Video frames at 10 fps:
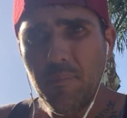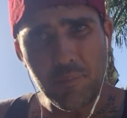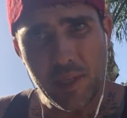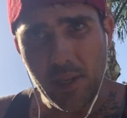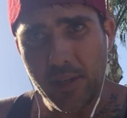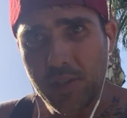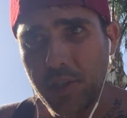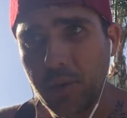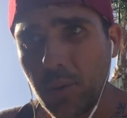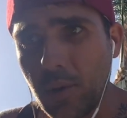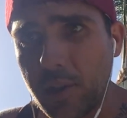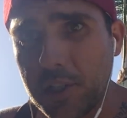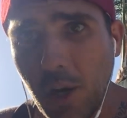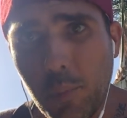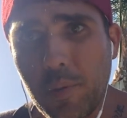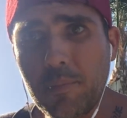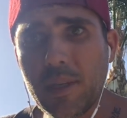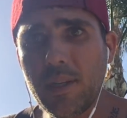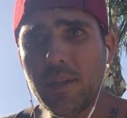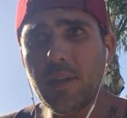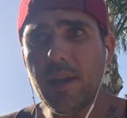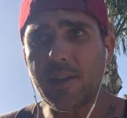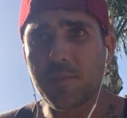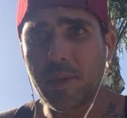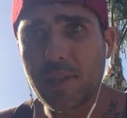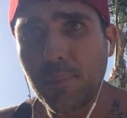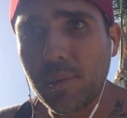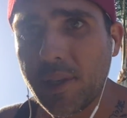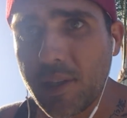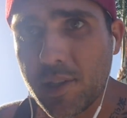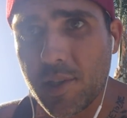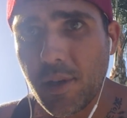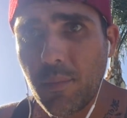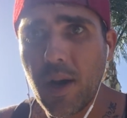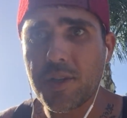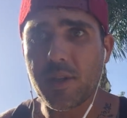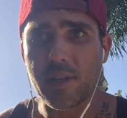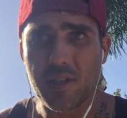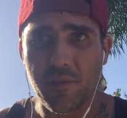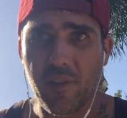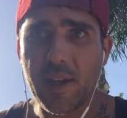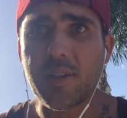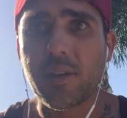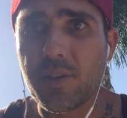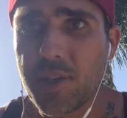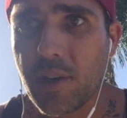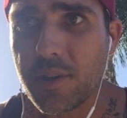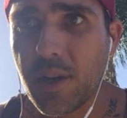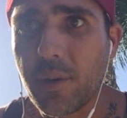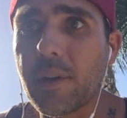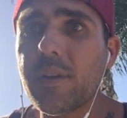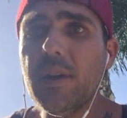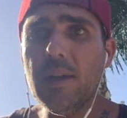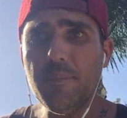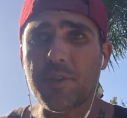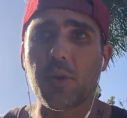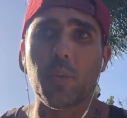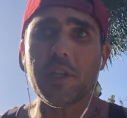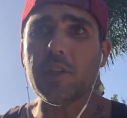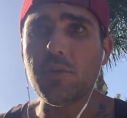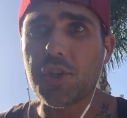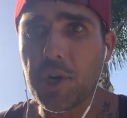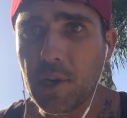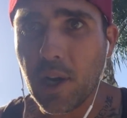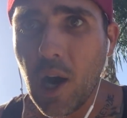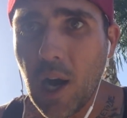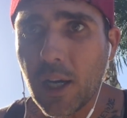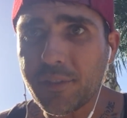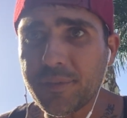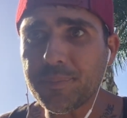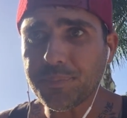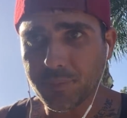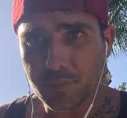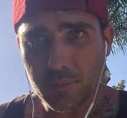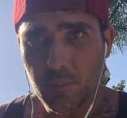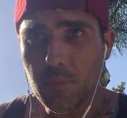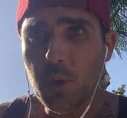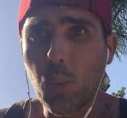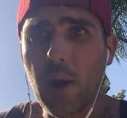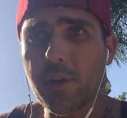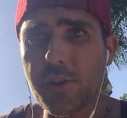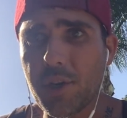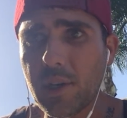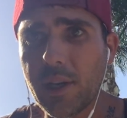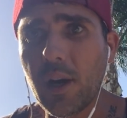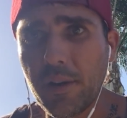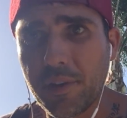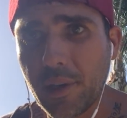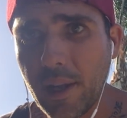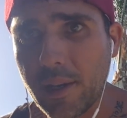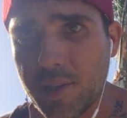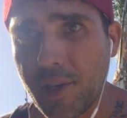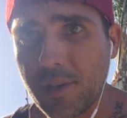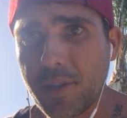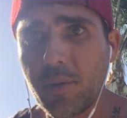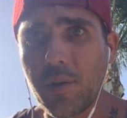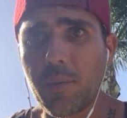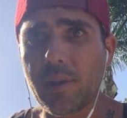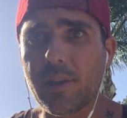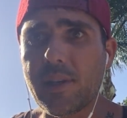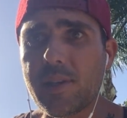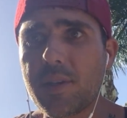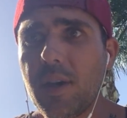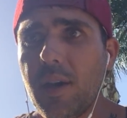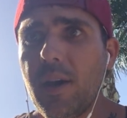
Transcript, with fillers: because your dopamine has been depleted so much that it's affecting your serotonin. So when you jerk off, while you're jerking off, you're getting serotonin release.